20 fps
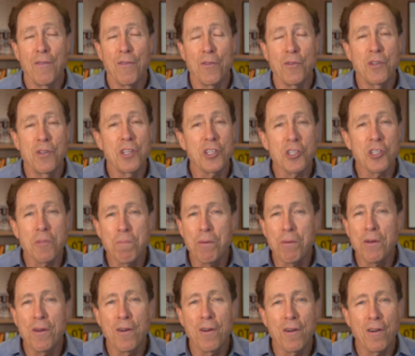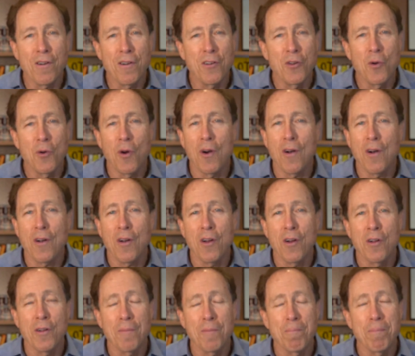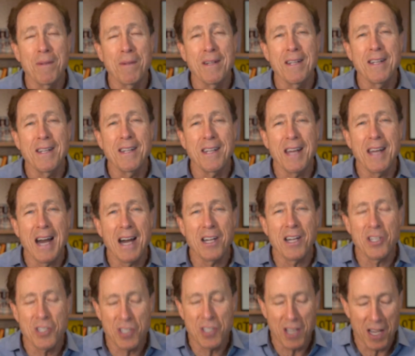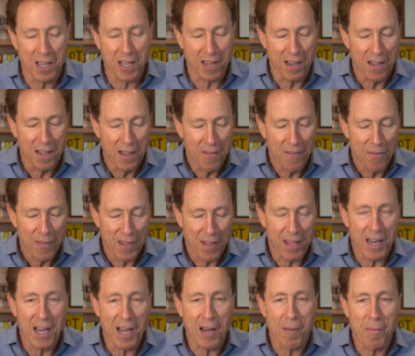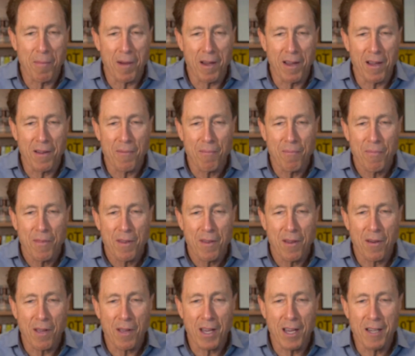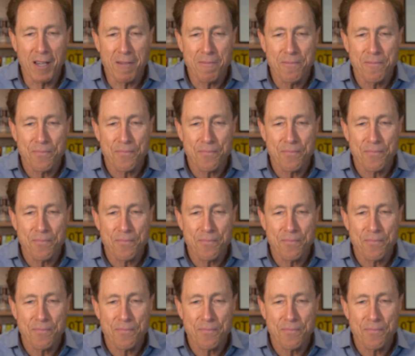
disappeared, you are completely out of sight and out of mind. Okay?